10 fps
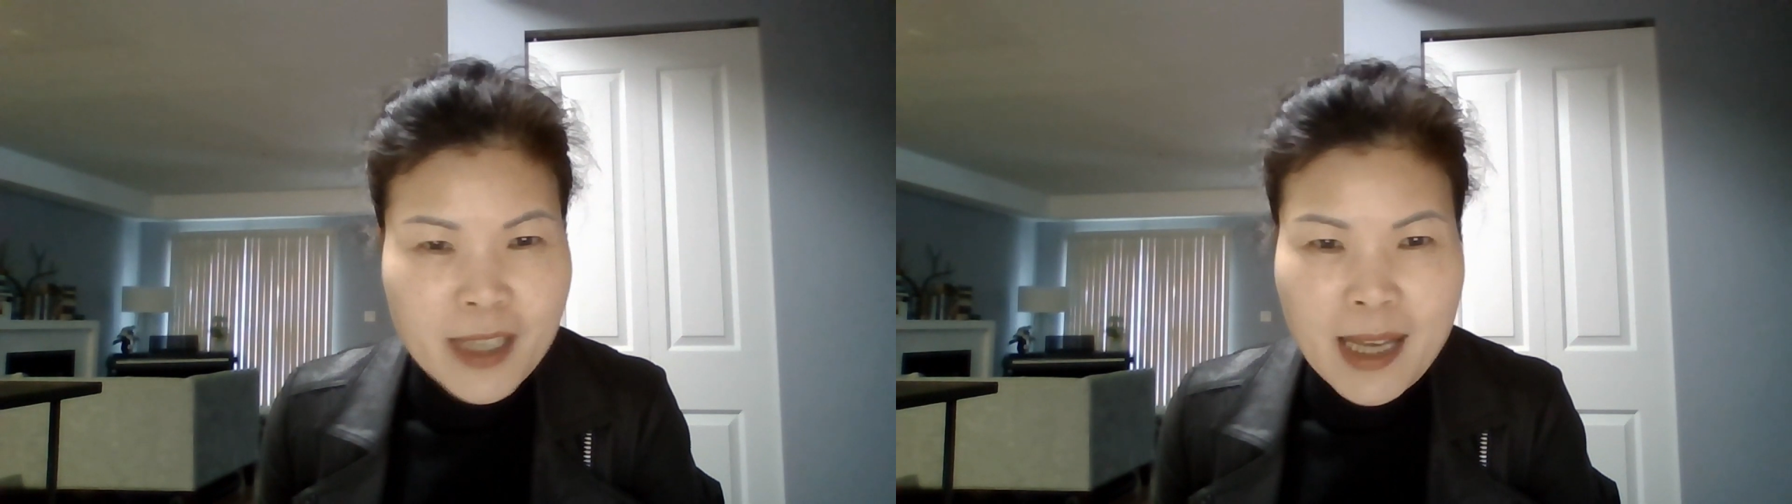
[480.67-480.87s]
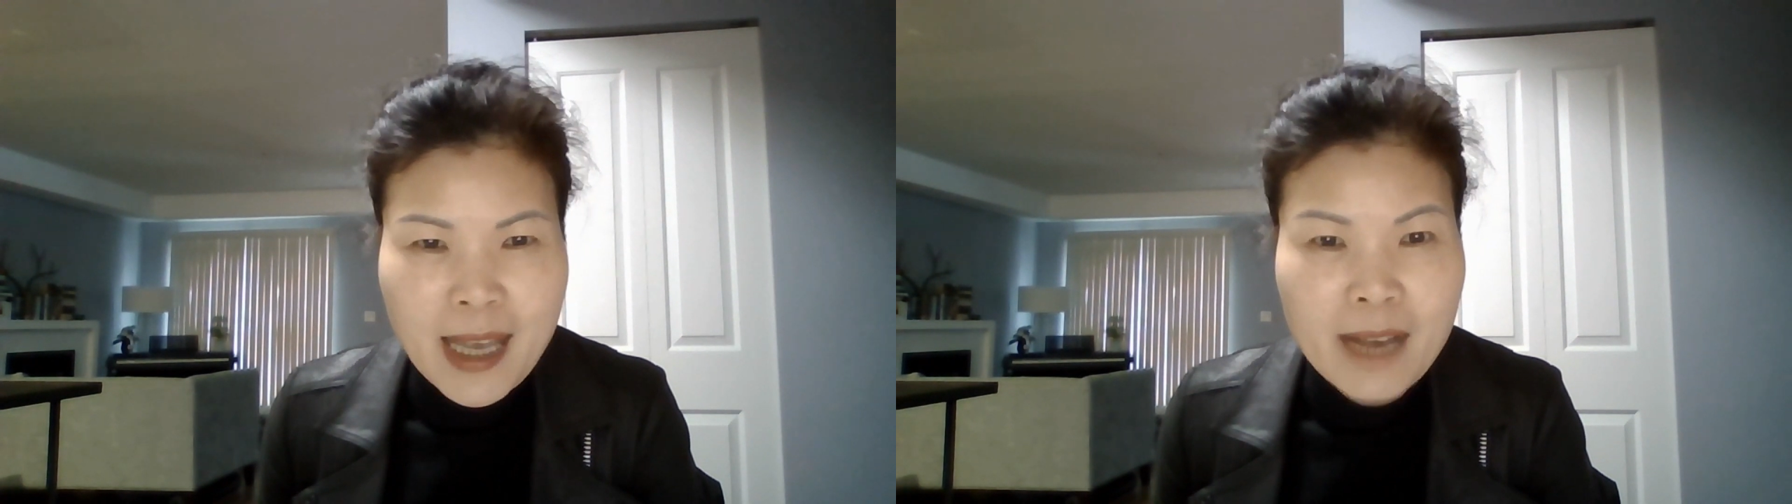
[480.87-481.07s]

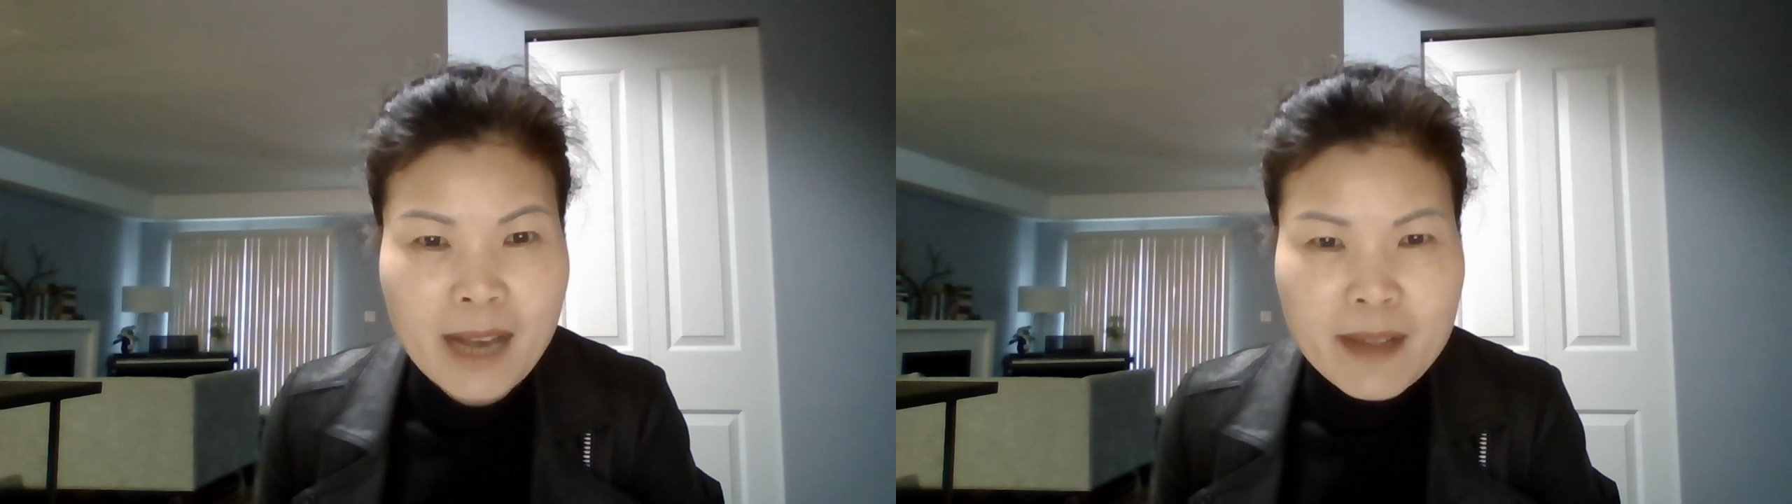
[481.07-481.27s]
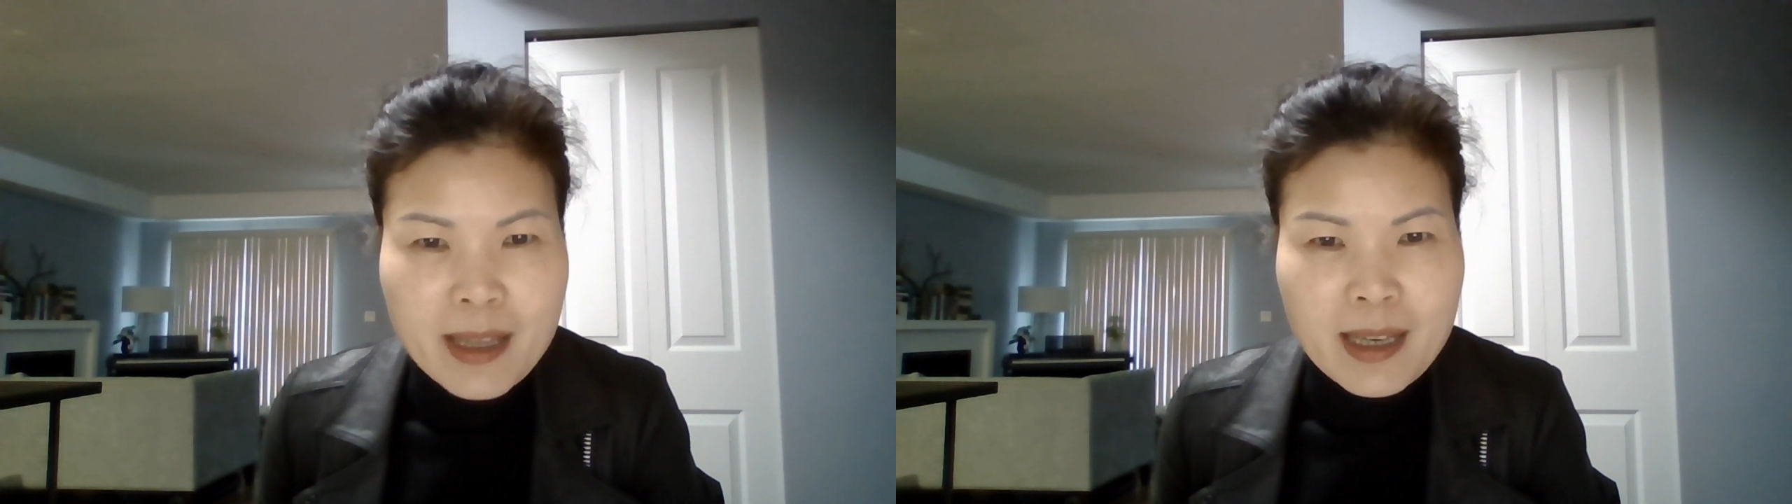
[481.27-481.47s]

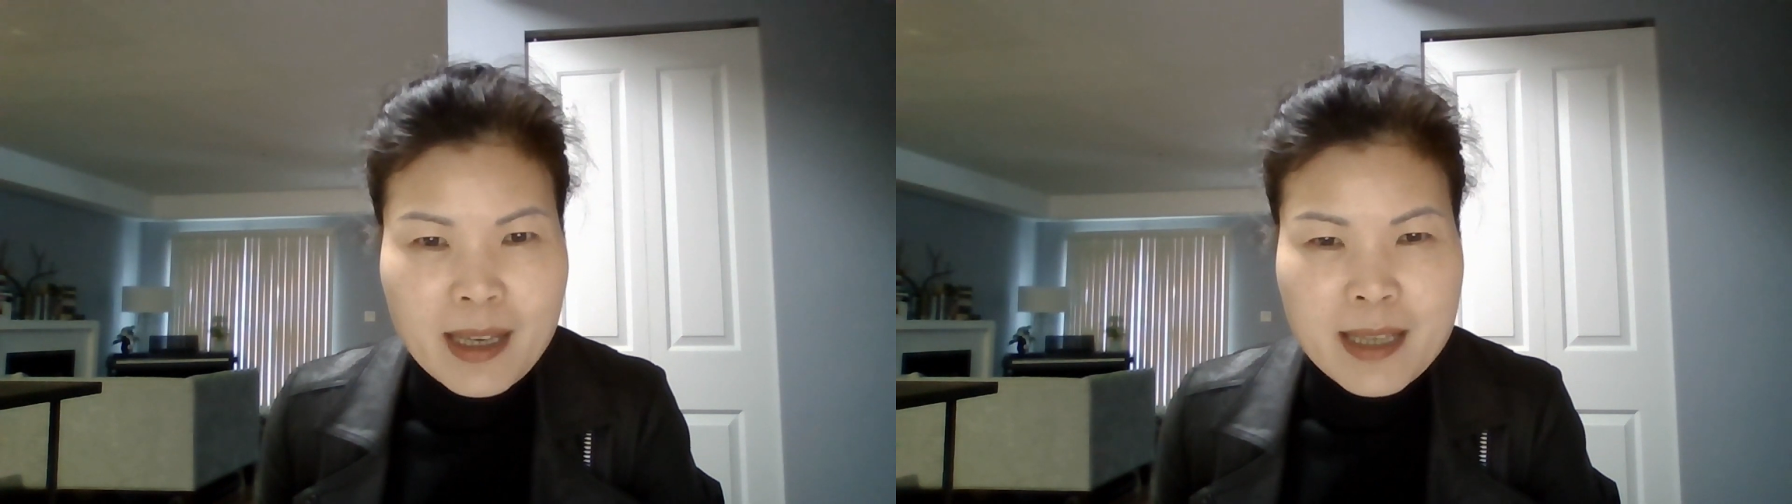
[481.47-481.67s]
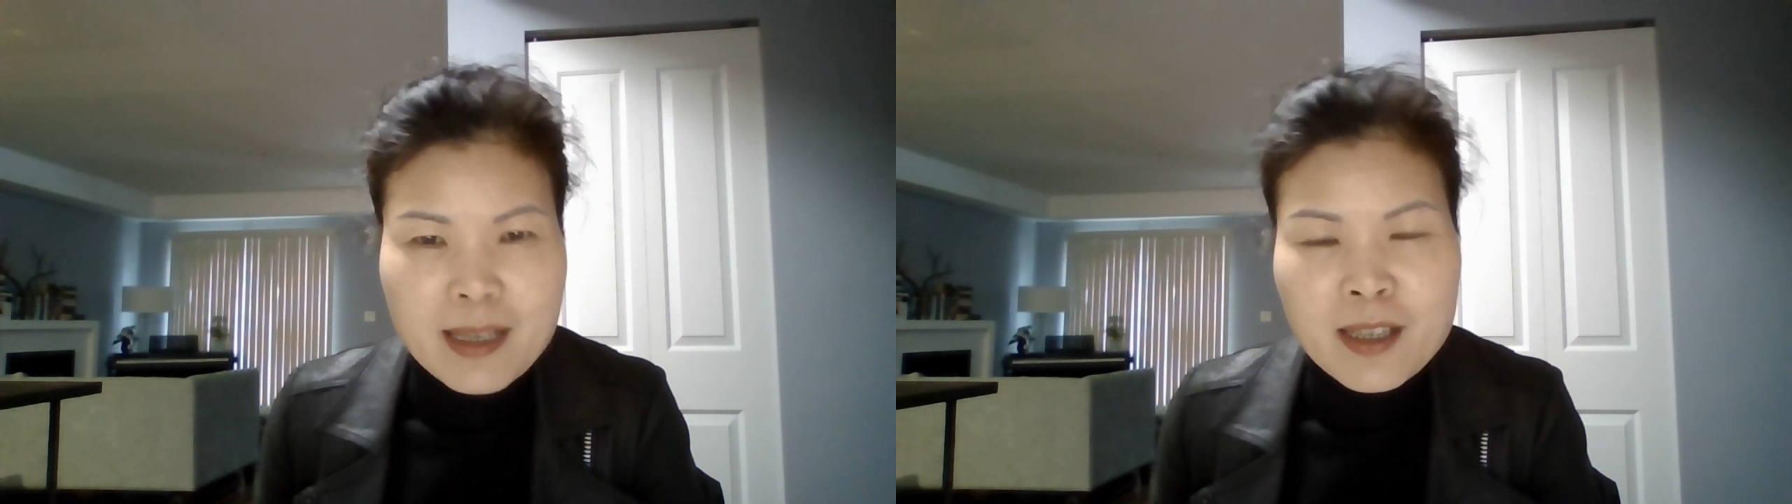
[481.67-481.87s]
everything they
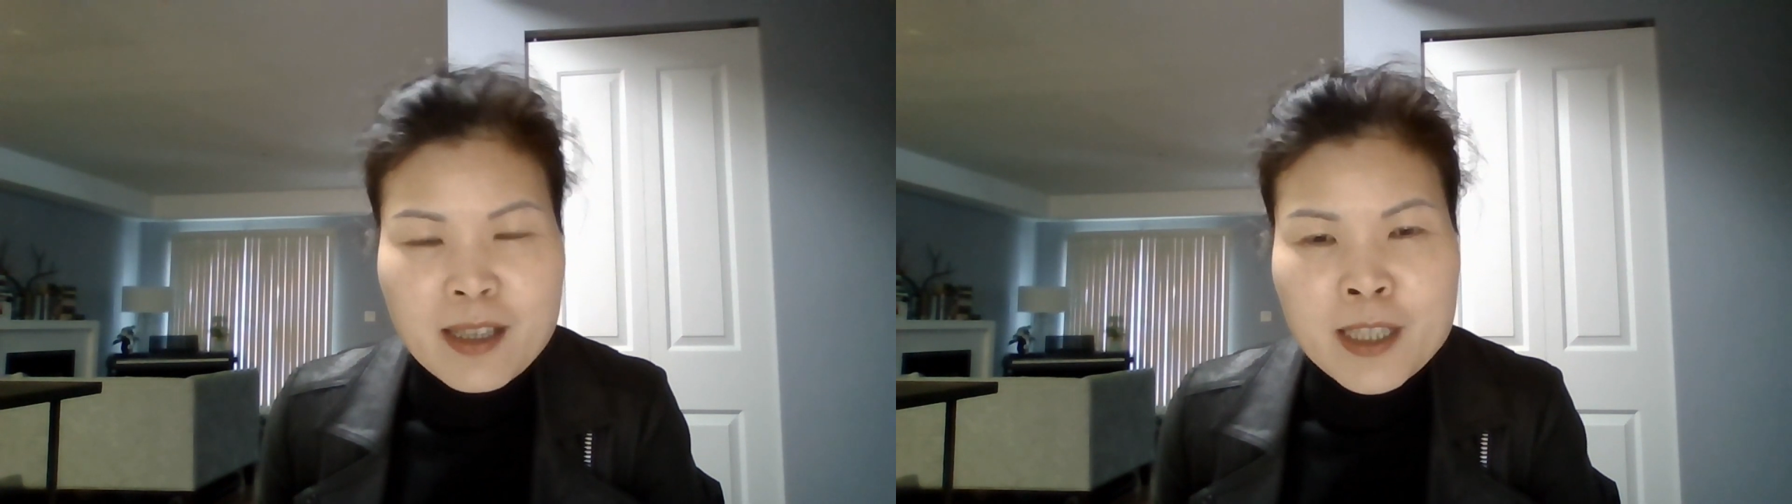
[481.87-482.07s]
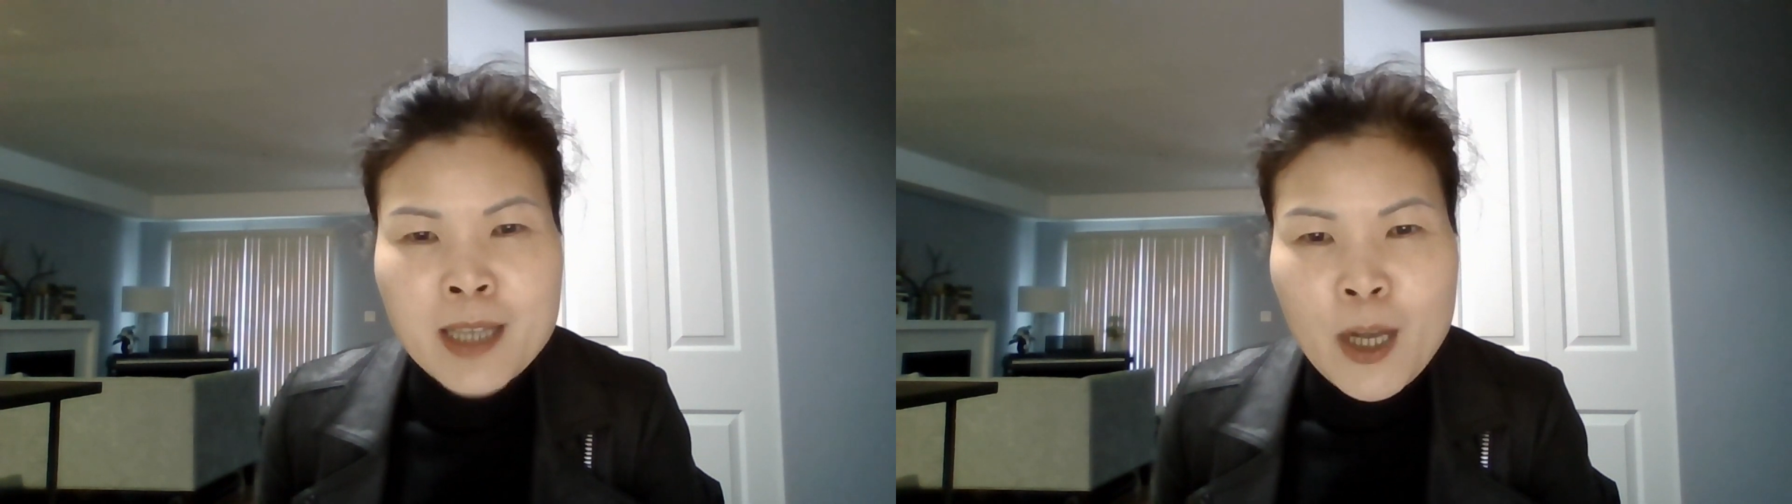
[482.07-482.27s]
saw,
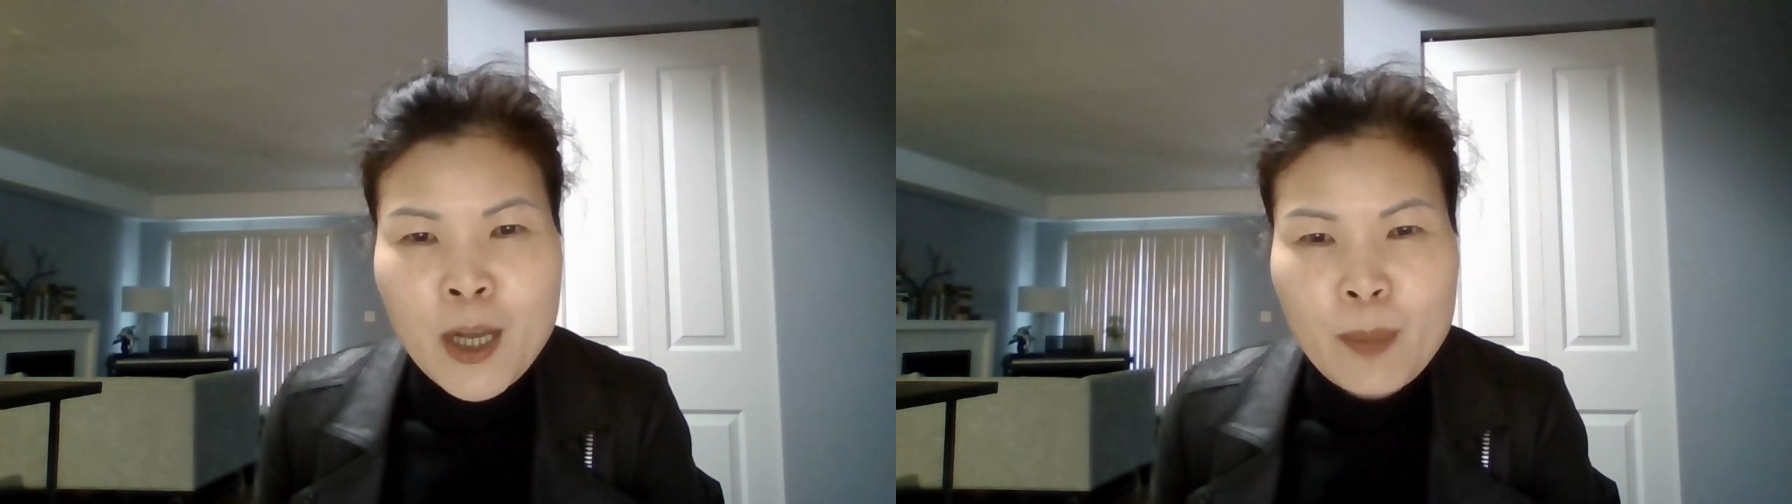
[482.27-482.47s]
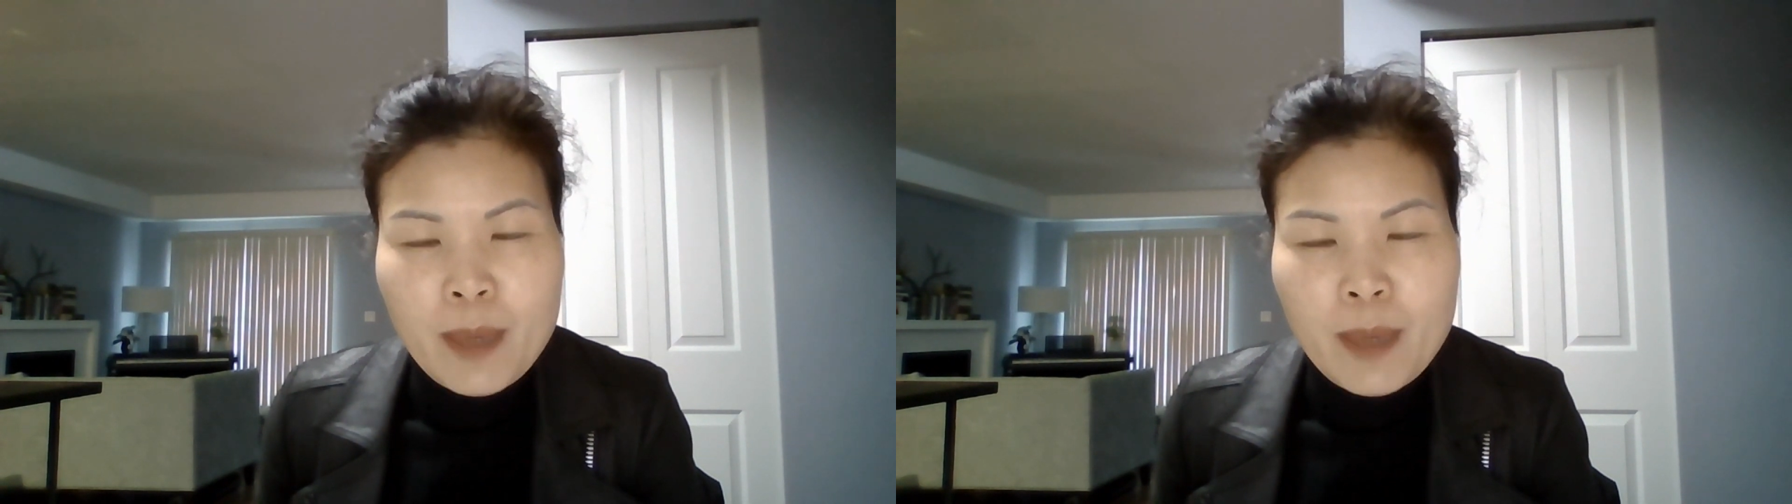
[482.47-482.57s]
but